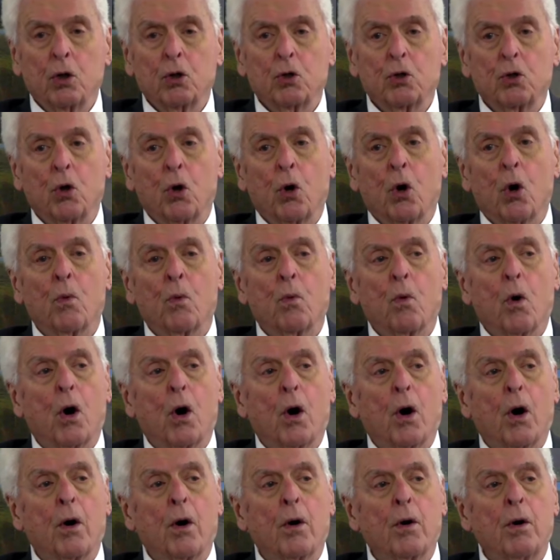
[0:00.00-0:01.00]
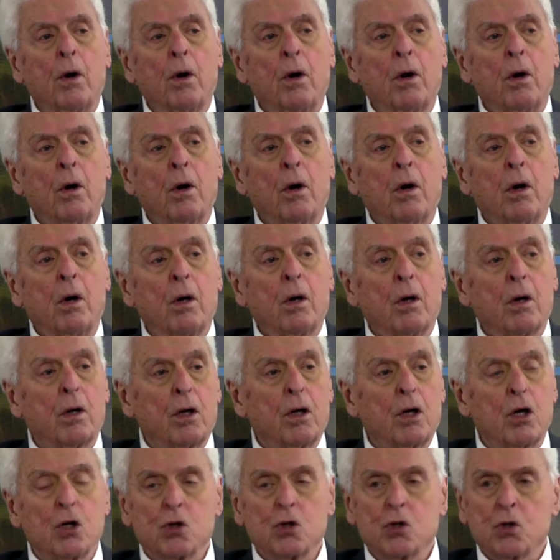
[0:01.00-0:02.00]
Your word
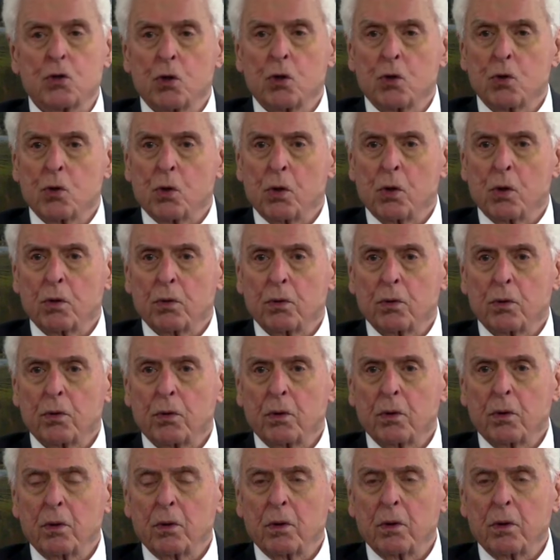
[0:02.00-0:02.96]
is the truth.